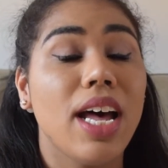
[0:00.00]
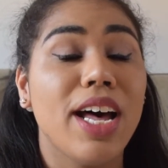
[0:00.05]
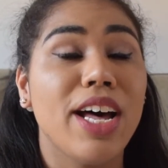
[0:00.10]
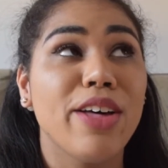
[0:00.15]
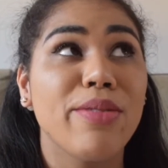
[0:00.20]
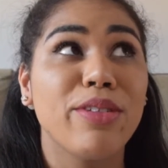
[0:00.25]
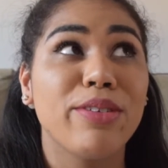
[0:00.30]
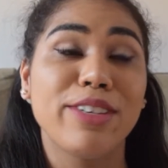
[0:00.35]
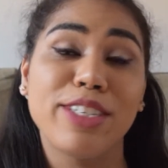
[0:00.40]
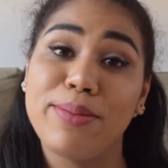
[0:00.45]

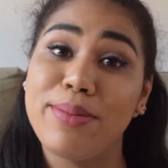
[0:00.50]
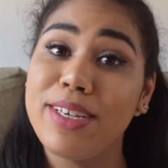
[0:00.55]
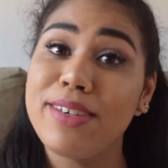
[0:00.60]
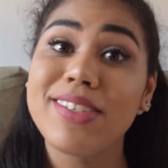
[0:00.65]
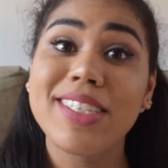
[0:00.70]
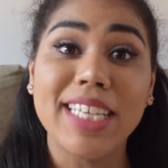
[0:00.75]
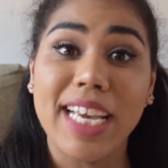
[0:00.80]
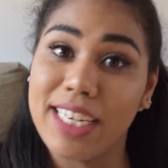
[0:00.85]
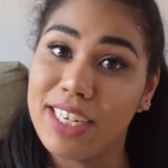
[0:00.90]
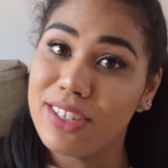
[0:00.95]
There was a bit
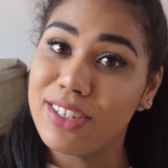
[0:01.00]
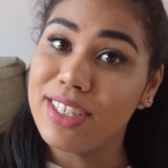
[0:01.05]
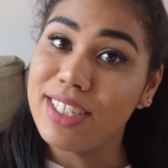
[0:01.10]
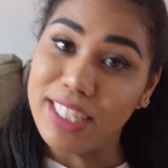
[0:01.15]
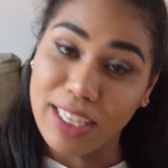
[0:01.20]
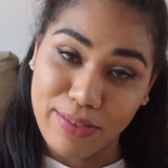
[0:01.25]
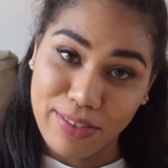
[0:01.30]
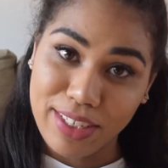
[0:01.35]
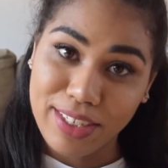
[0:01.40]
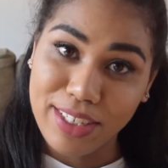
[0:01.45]
of technical
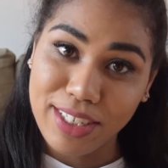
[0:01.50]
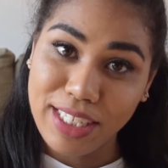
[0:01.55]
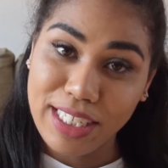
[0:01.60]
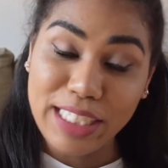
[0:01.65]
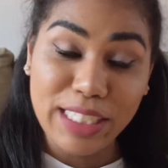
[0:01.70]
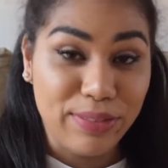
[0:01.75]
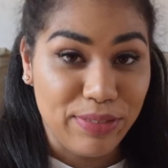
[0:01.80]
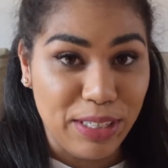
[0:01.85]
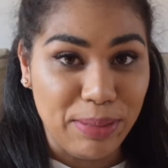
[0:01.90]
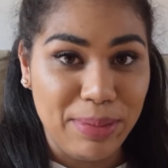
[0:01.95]

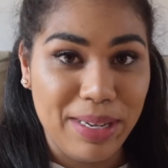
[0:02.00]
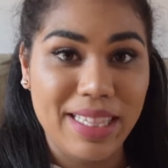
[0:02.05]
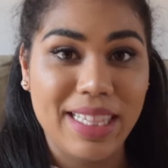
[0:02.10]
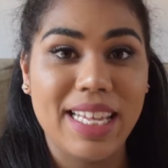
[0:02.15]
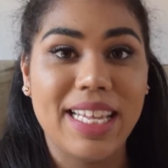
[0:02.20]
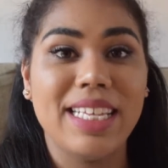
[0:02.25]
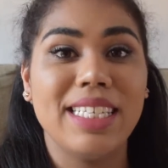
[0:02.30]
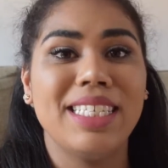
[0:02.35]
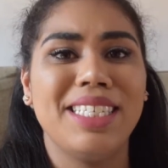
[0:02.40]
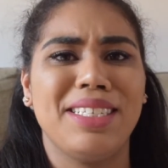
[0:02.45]
difficulties filming
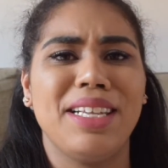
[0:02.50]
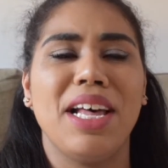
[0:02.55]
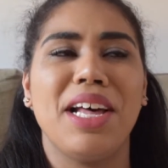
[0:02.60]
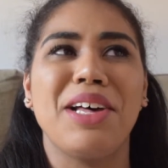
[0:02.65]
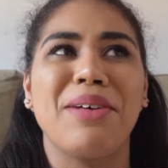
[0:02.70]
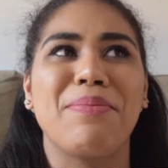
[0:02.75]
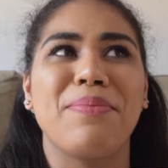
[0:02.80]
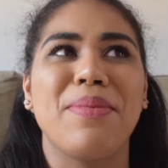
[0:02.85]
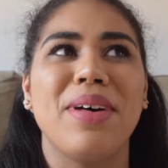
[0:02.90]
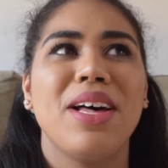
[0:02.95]
this.
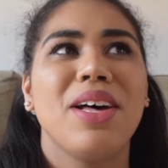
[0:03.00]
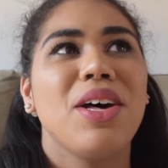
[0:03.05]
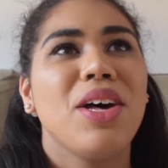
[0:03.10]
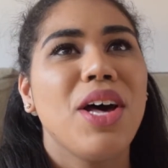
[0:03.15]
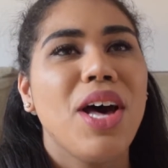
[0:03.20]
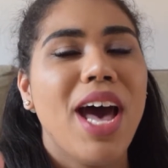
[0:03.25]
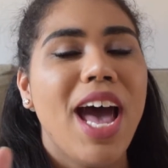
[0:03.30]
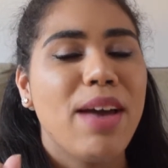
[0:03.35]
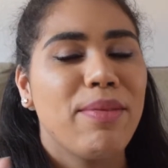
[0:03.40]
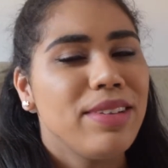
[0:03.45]

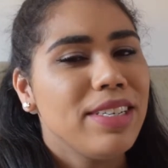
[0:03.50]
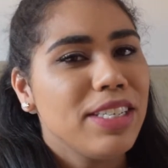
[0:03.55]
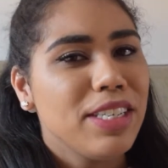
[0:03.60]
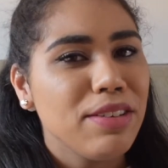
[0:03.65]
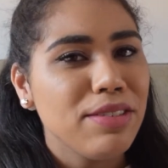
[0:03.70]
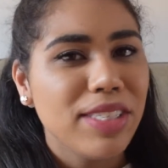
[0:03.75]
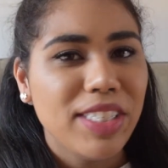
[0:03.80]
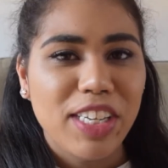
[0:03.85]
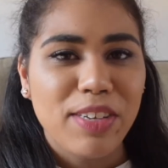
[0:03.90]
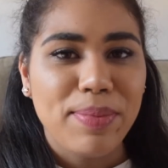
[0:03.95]
I went to
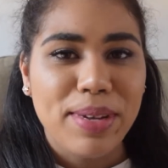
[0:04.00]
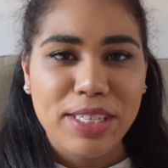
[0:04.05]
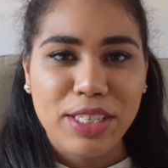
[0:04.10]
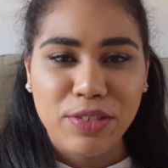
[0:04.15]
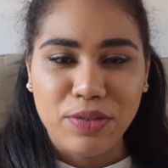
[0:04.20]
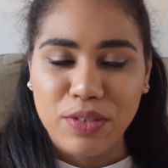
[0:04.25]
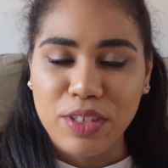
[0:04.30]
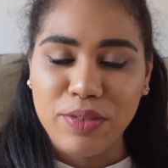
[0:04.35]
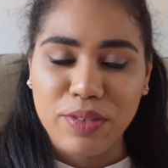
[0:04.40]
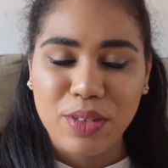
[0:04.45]
go save my
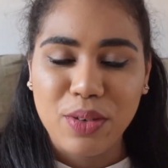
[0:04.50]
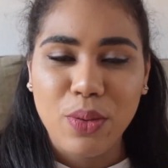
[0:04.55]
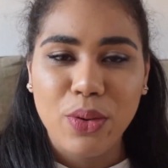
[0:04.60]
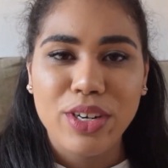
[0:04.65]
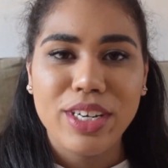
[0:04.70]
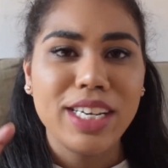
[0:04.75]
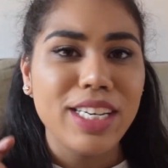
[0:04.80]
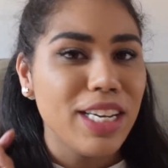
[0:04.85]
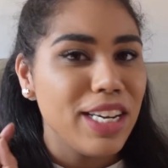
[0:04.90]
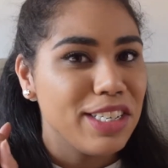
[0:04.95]
screen
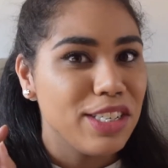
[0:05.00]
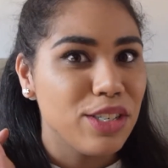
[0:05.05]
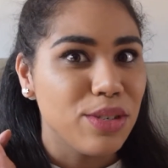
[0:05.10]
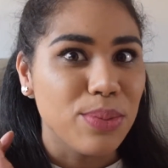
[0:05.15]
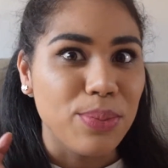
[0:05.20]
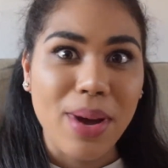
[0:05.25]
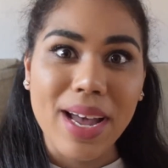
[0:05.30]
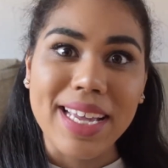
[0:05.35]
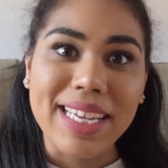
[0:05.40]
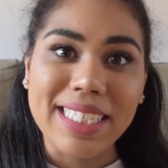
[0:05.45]
recording
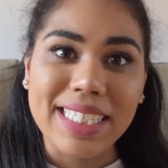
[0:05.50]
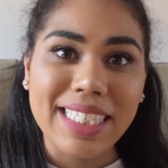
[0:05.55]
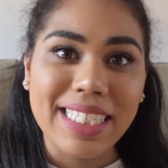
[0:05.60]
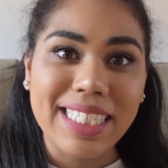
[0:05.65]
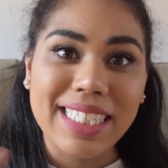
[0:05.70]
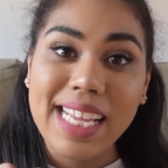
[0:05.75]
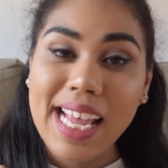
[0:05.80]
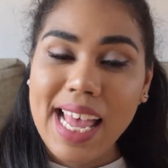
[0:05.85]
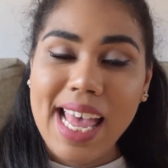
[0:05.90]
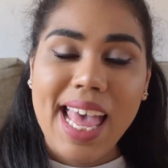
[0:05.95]

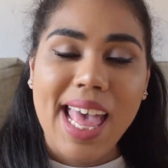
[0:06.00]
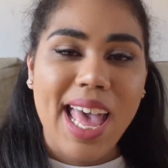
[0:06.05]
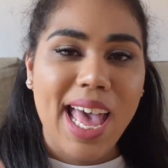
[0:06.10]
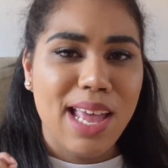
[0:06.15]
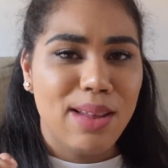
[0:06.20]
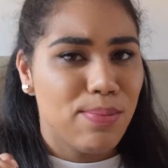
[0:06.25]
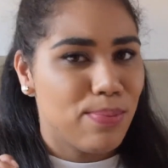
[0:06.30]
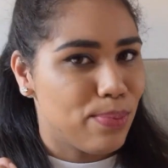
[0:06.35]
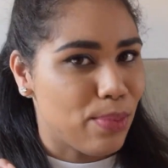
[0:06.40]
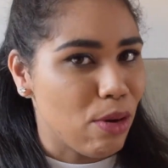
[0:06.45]
twice,
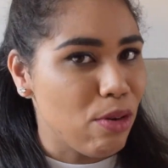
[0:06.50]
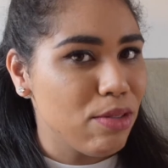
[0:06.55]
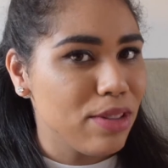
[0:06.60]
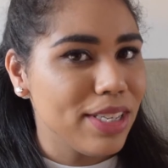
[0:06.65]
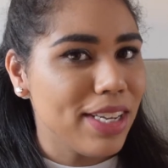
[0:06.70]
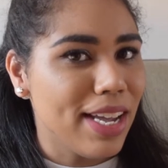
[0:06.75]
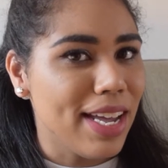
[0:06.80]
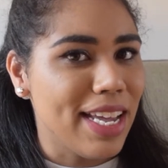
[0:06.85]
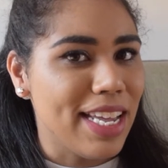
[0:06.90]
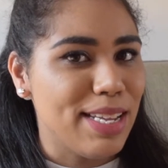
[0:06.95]
and both
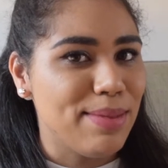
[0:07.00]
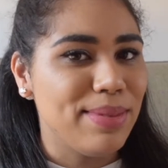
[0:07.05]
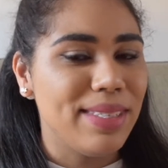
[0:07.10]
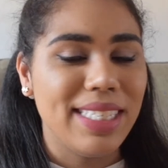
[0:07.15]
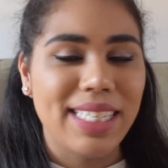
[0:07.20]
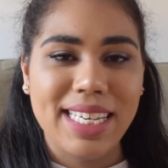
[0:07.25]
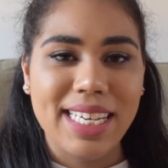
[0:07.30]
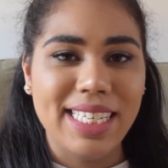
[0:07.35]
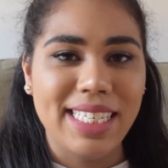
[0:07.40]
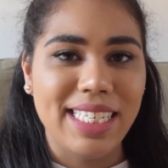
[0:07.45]
times
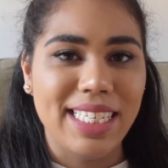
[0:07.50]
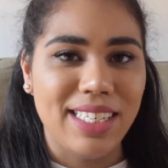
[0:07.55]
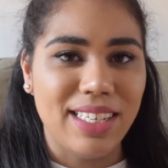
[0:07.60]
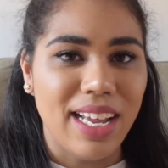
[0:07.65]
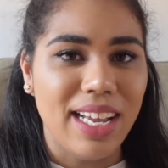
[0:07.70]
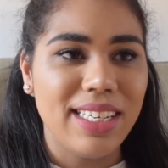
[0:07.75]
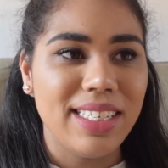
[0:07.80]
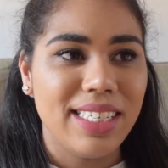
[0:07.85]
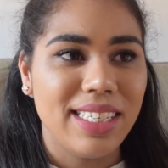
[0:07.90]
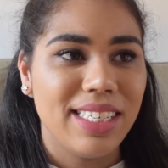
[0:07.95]
it did
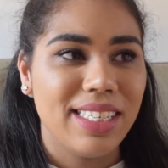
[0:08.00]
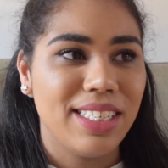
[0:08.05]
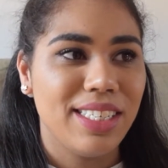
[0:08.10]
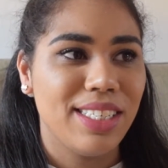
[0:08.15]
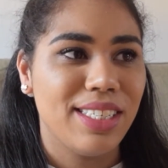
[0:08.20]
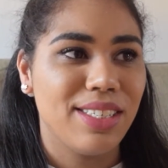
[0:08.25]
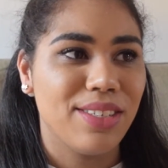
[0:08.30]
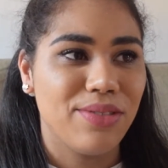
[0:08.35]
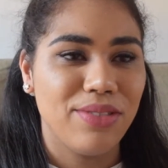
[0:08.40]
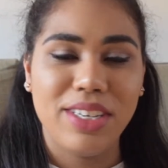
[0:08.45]
not
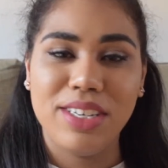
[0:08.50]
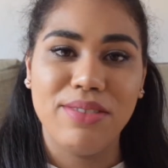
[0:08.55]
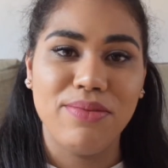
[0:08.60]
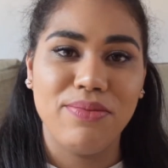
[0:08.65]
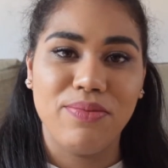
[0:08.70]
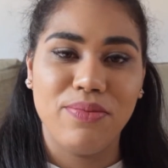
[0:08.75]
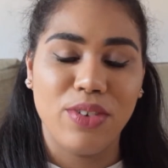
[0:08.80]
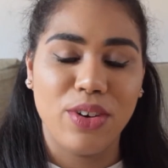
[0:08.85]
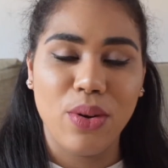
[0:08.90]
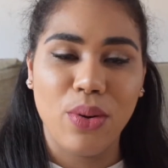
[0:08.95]

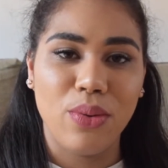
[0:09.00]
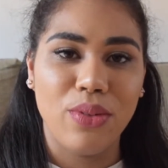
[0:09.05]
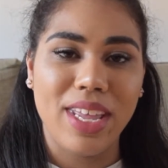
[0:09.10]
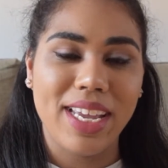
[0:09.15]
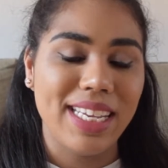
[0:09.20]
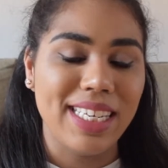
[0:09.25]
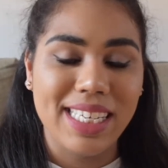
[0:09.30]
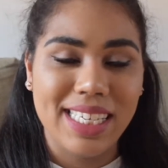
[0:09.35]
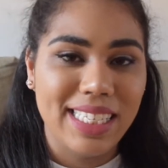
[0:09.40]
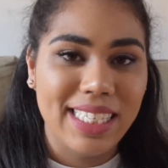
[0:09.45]
screen record, like
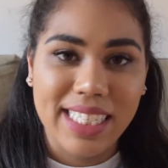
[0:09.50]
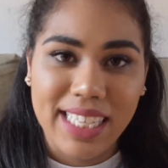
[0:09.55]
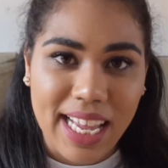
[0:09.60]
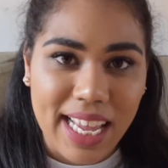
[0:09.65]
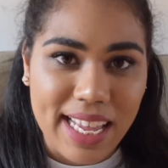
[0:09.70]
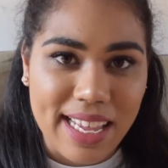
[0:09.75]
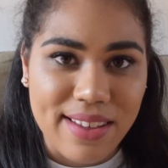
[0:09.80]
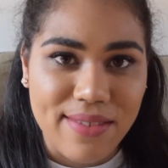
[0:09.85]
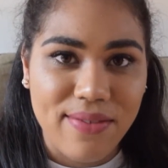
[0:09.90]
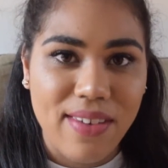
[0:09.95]
it didn't
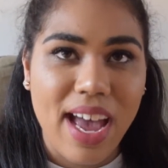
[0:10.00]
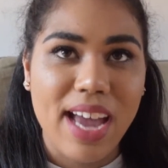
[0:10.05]
save.